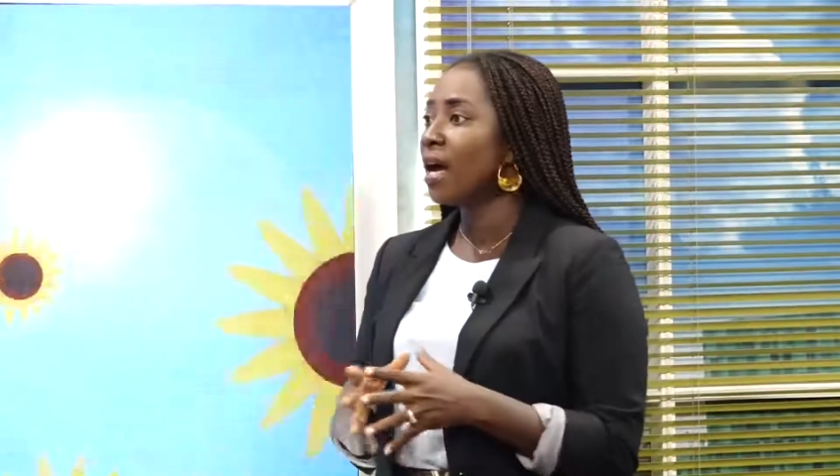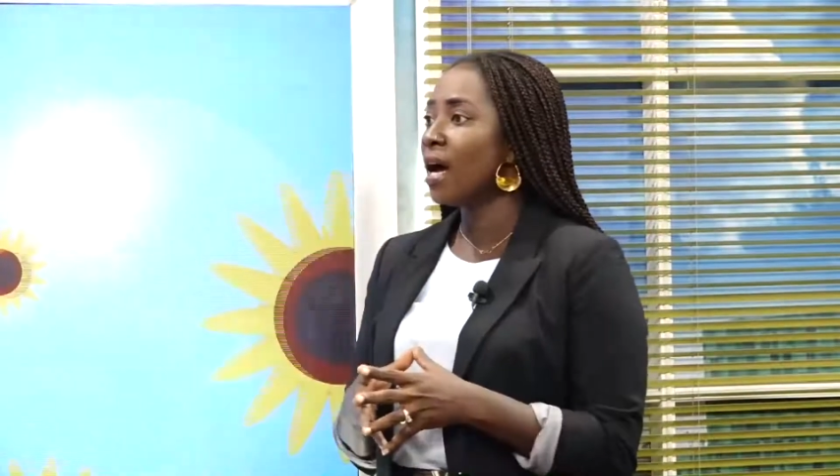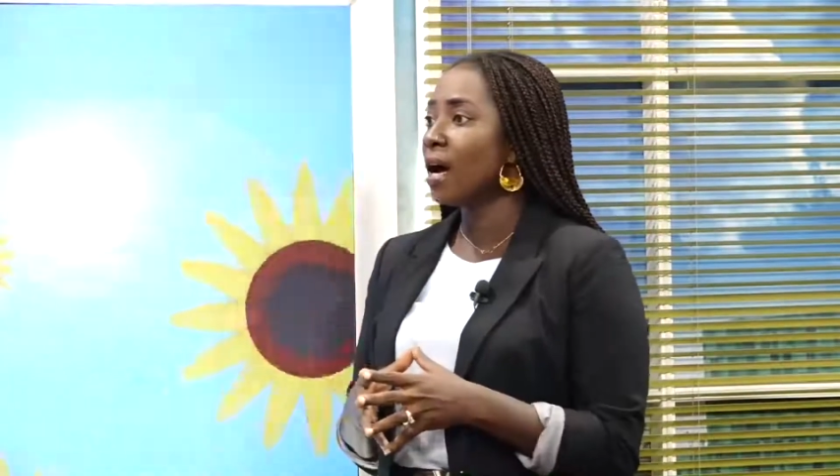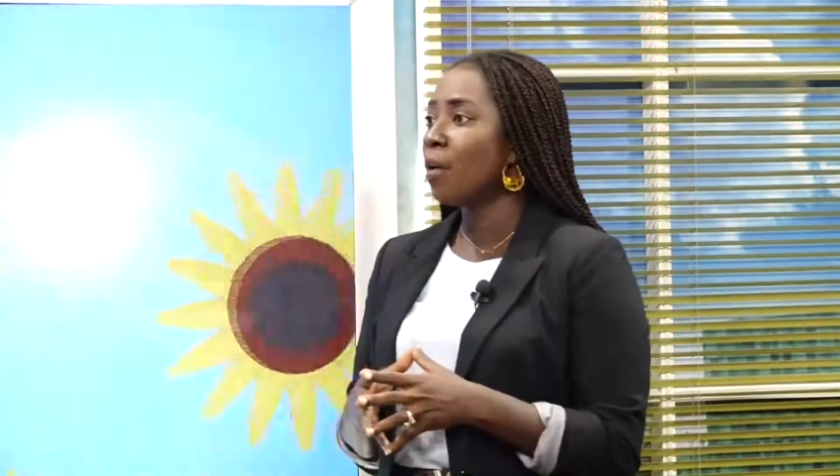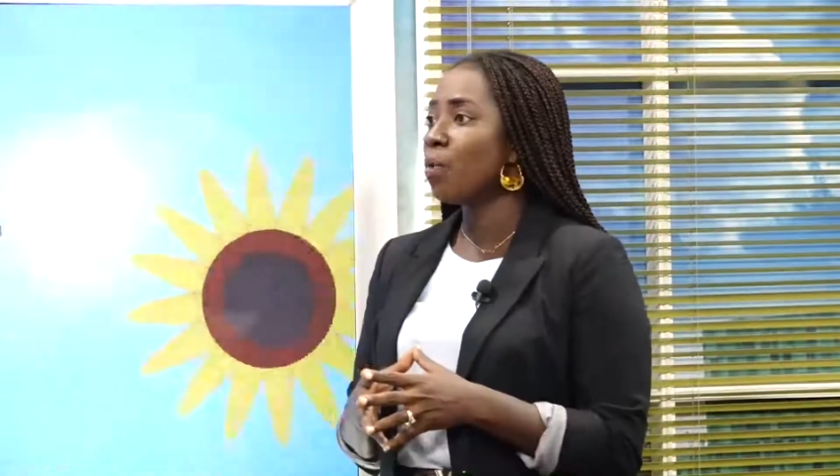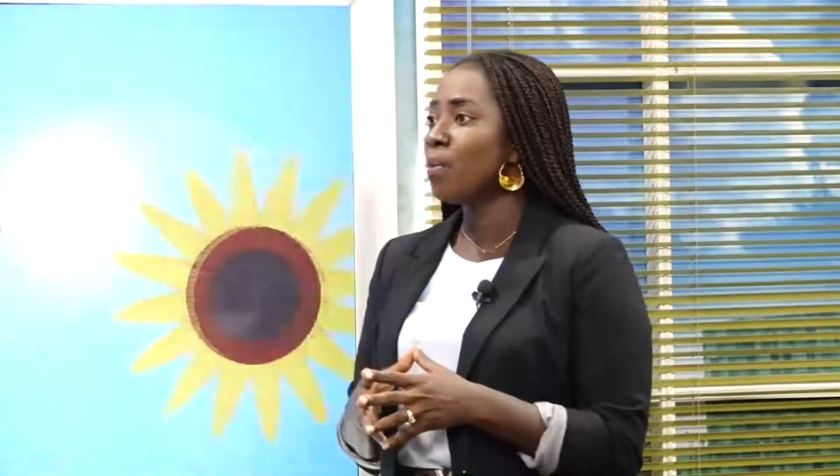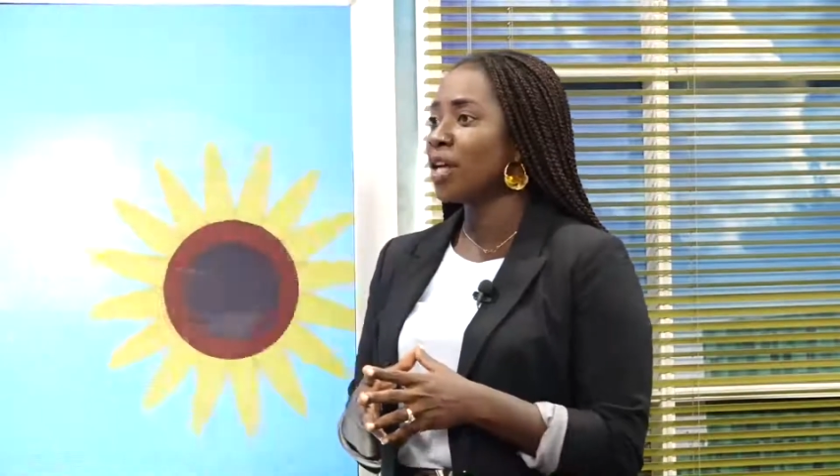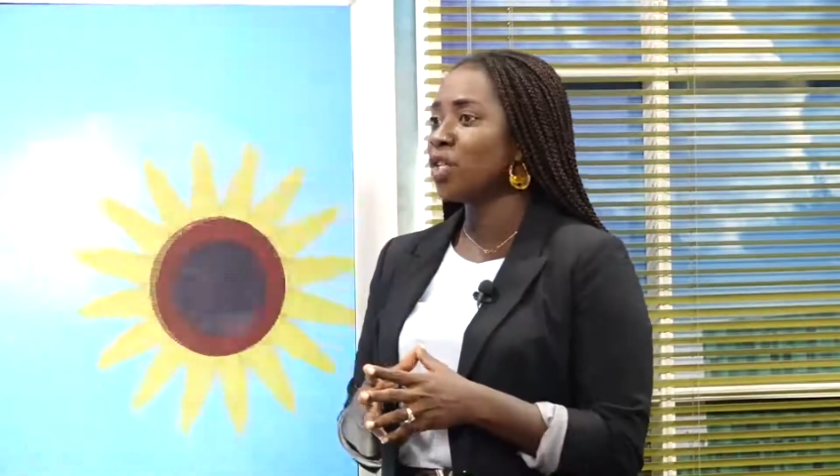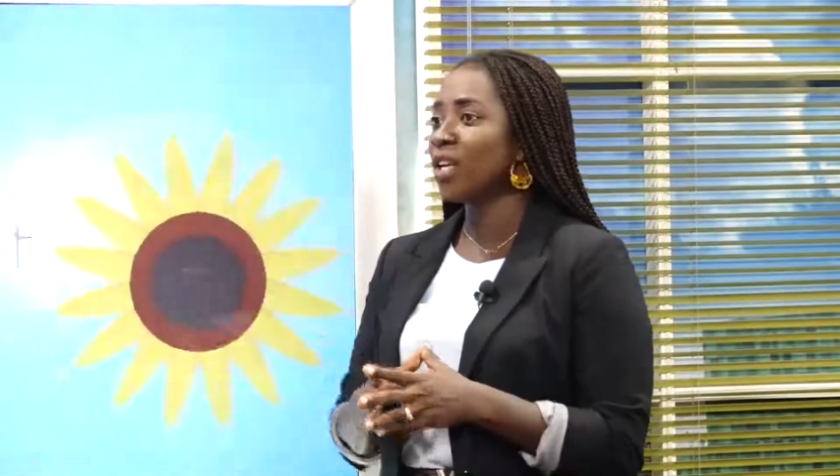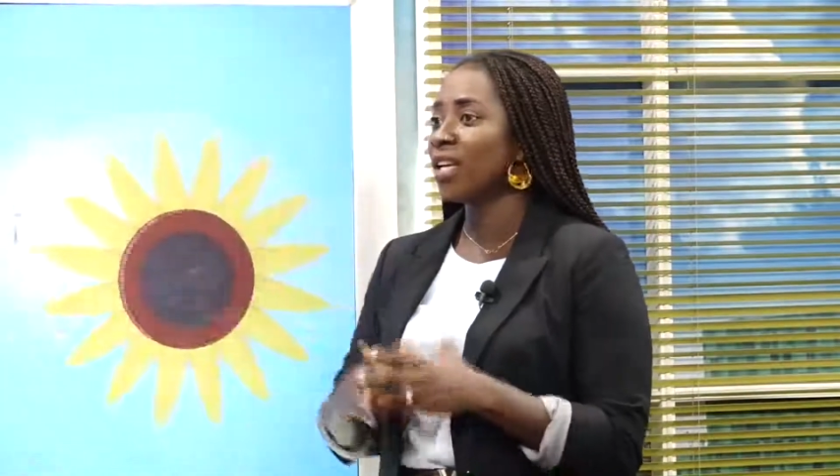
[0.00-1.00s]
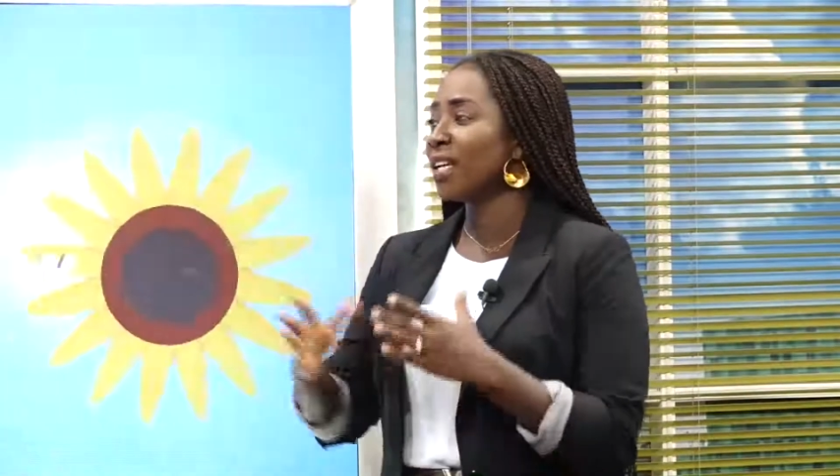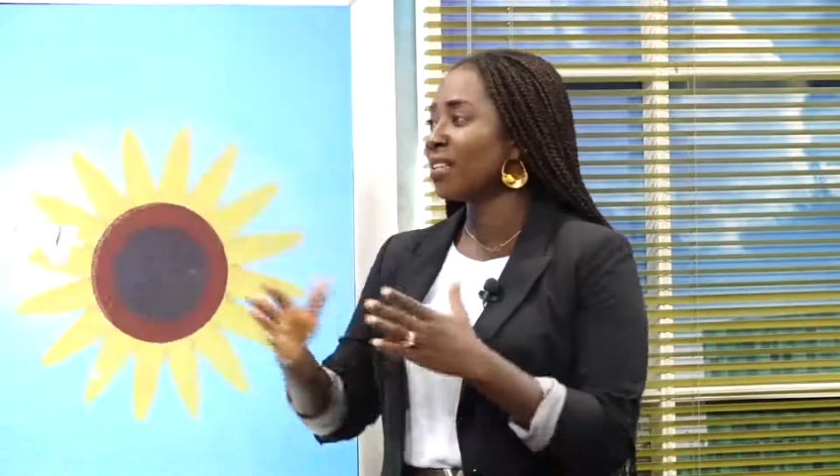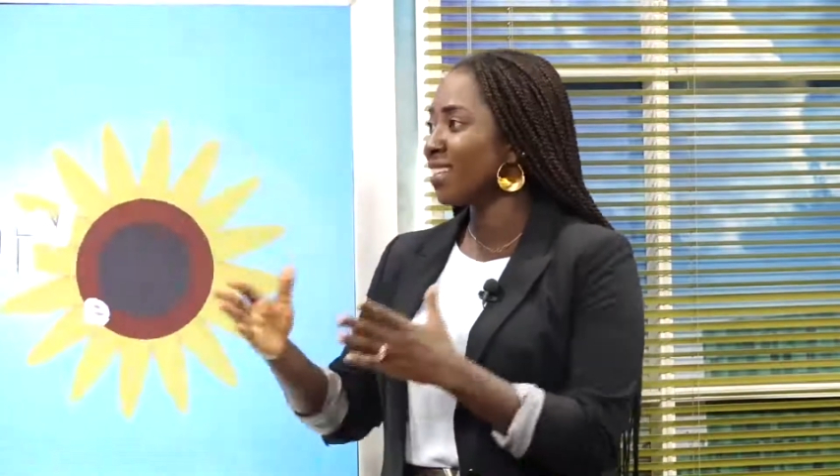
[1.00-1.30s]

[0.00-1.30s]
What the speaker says: We're making sure that